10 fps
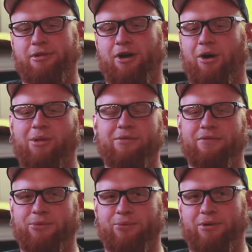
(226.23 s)
all
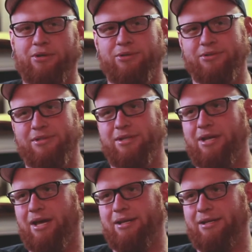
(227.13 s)
over the world
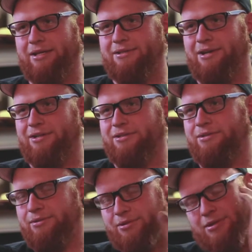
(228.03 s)
I like talk to,
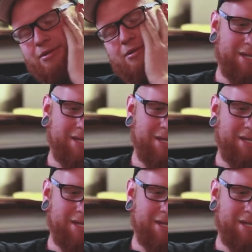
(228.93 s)
you know?